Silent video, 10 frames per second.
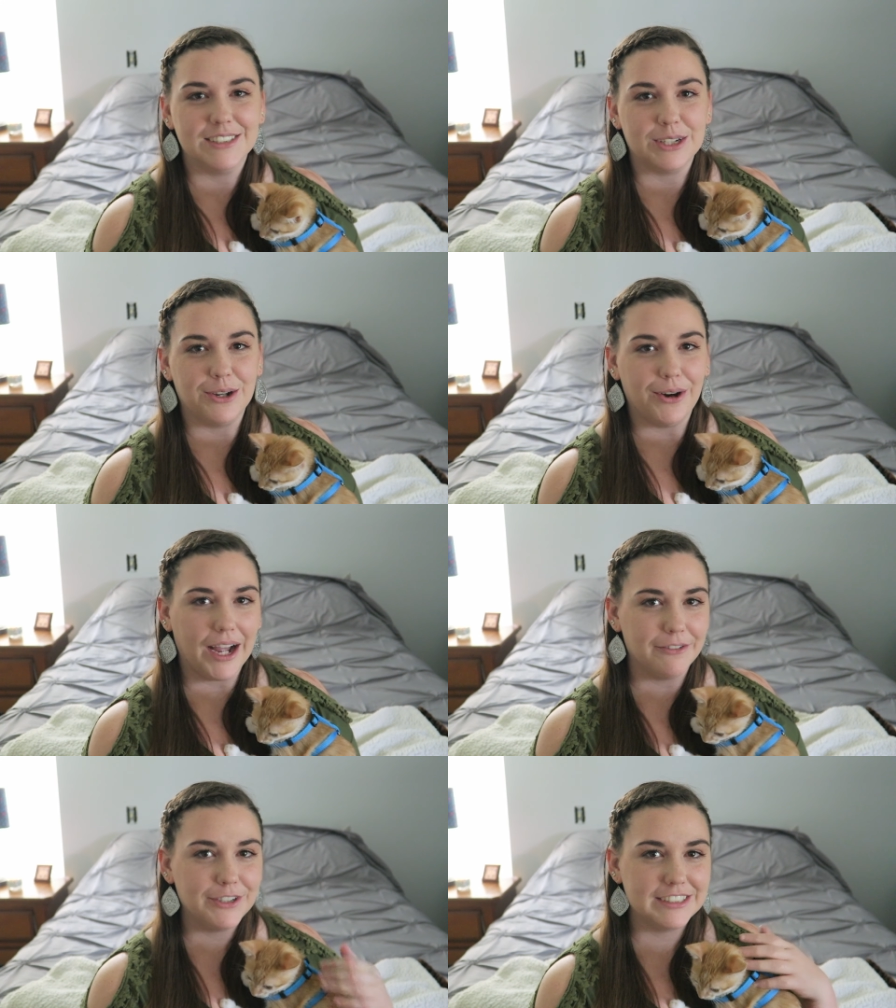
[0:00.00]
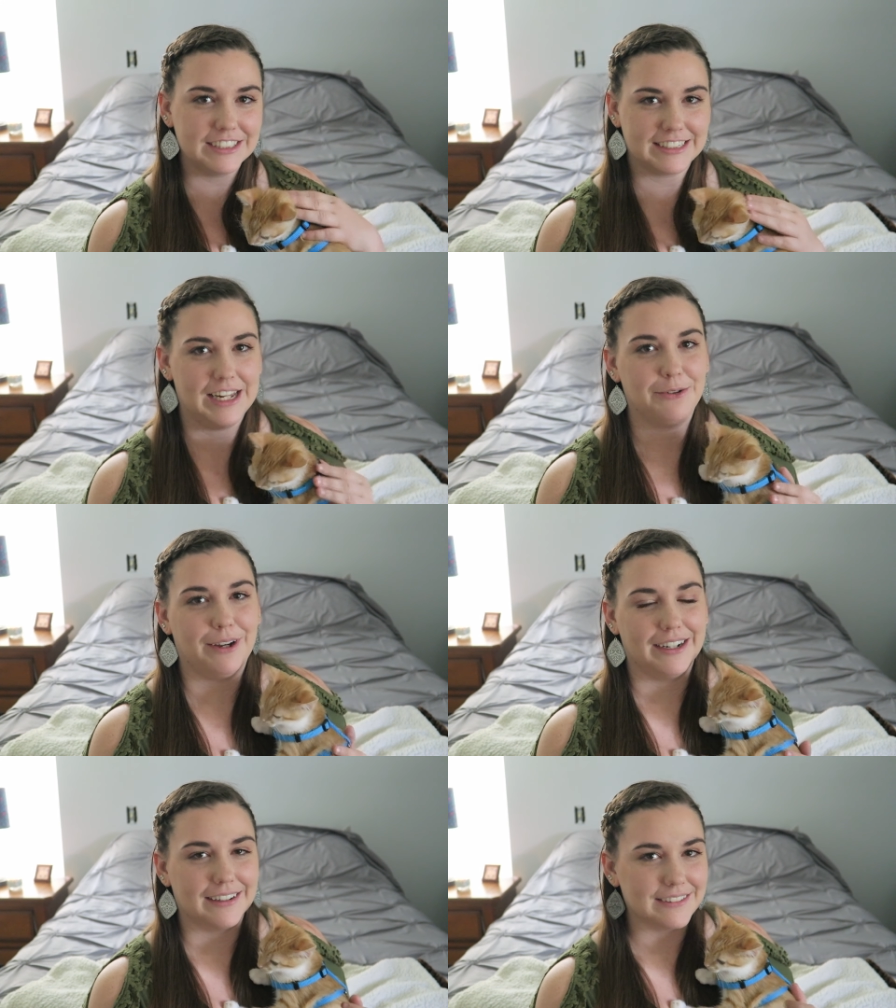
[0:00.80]
So I've always just kind of
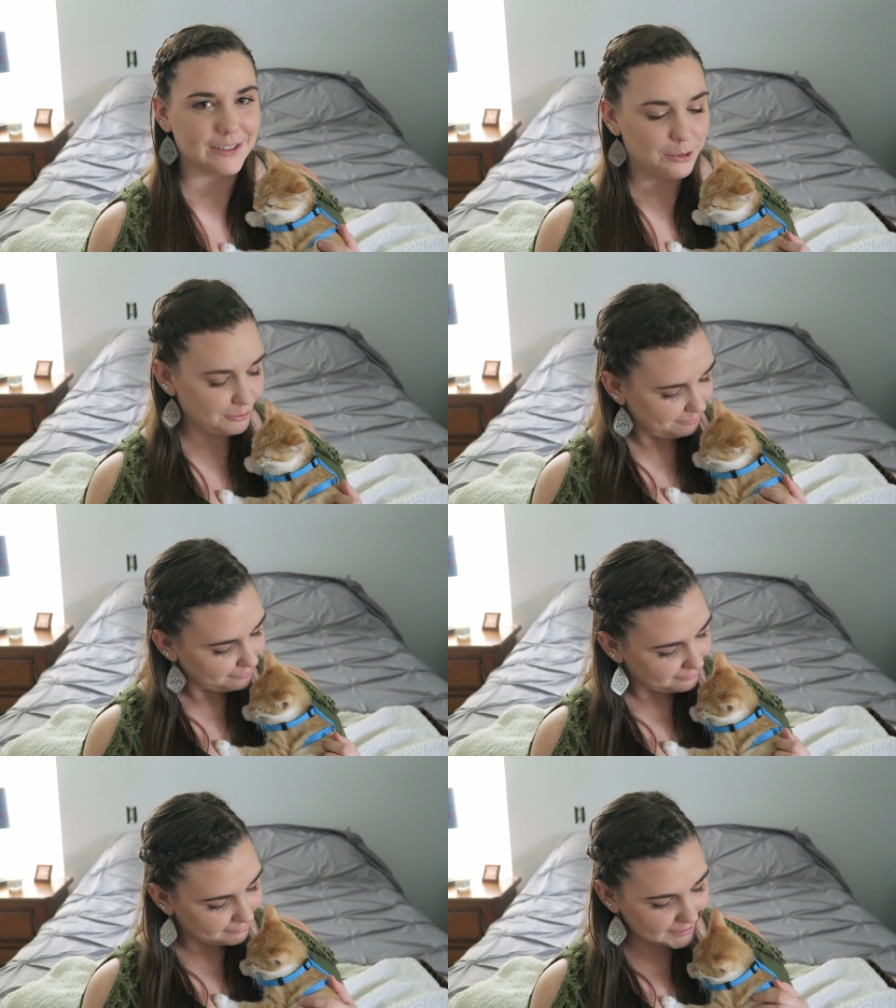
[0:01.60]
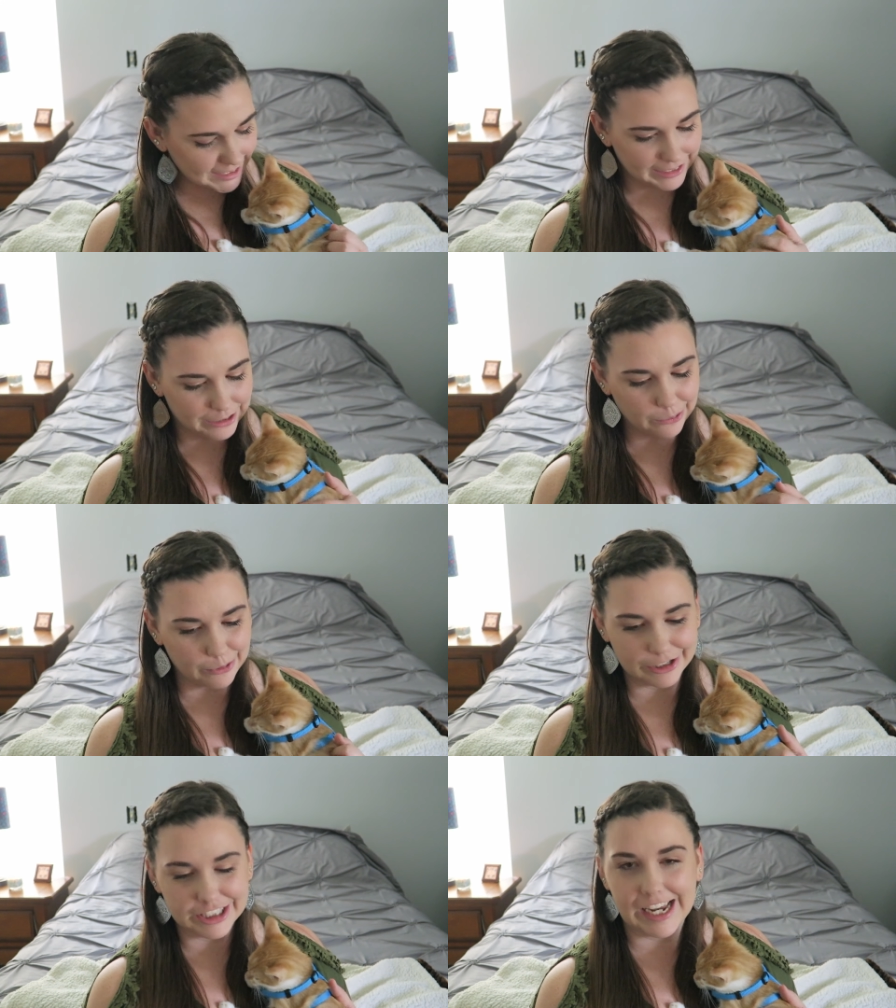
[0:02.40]
wanted a little tan
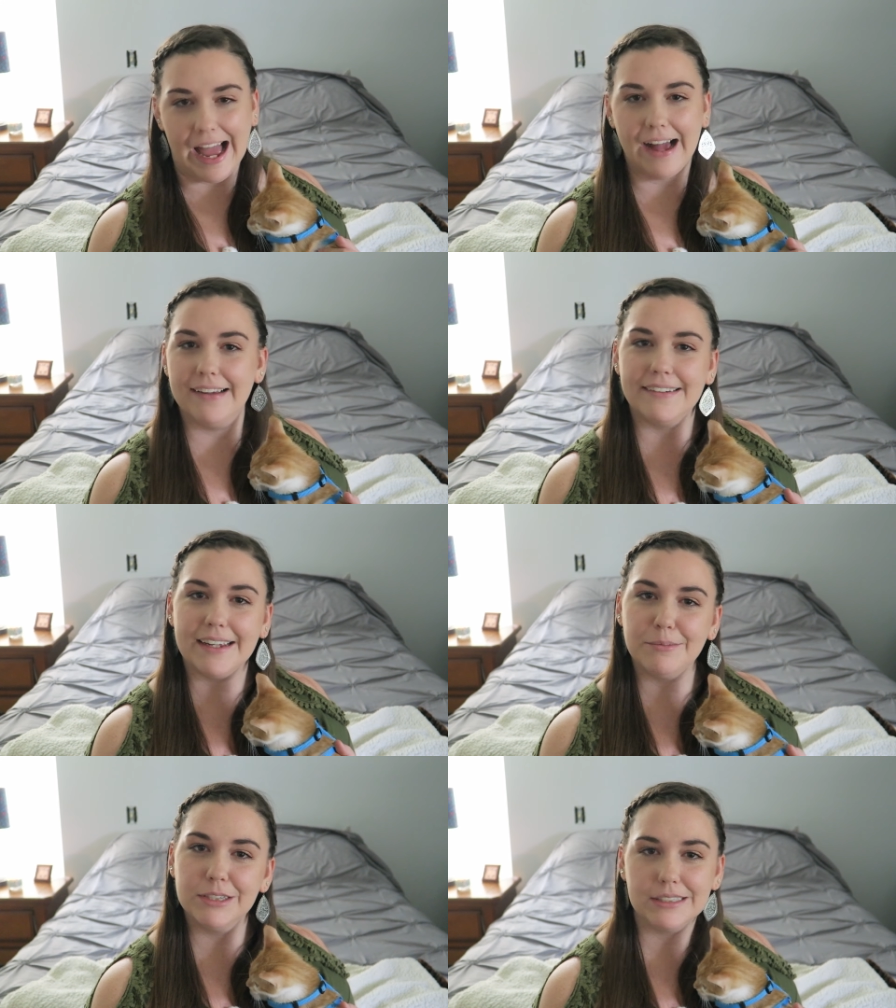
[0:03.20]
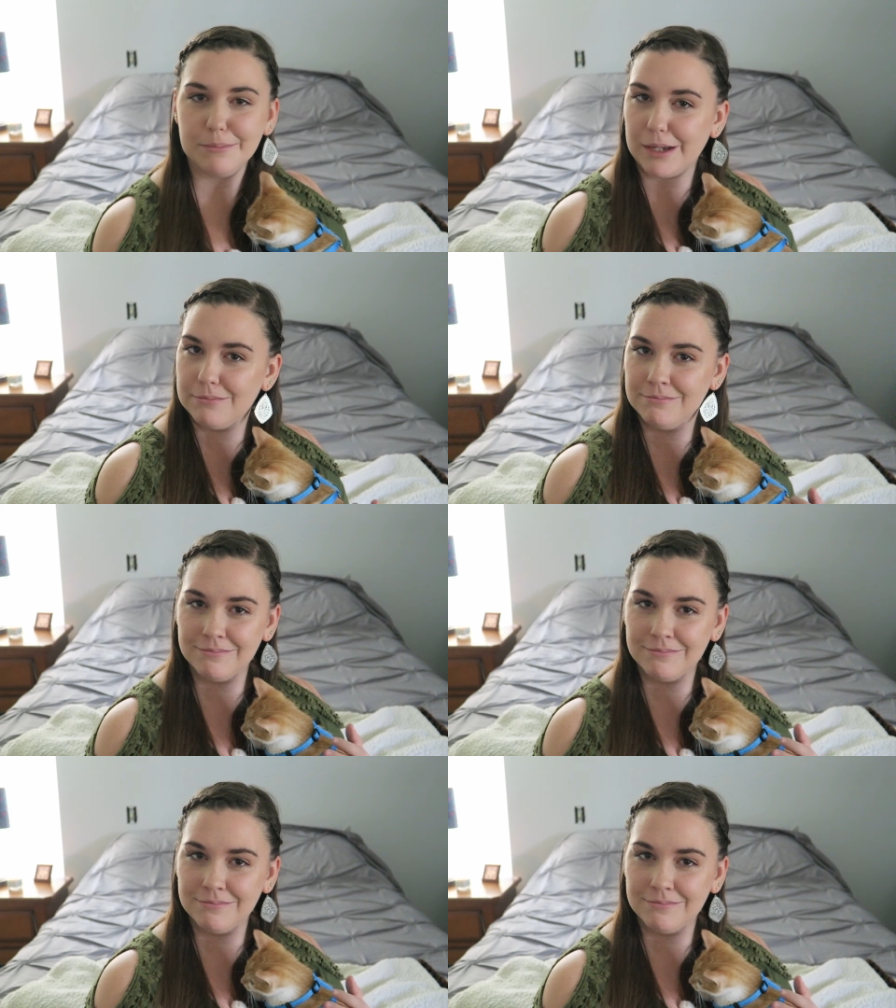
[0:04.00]
orange cat named Simba.